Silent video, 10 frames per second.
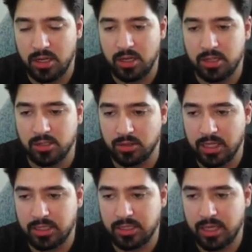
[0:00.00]
So let's
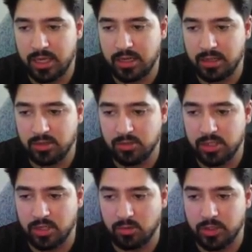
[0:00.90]
say this was the
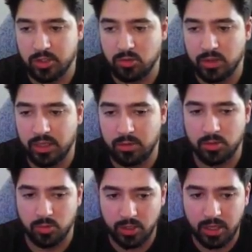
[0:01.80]
original one that was
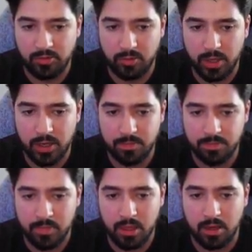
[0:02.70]
working for me,
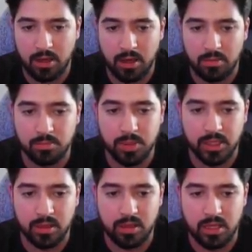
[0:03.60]
but
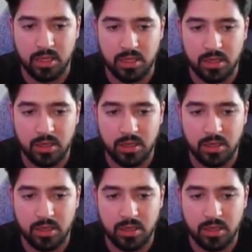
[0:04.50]
the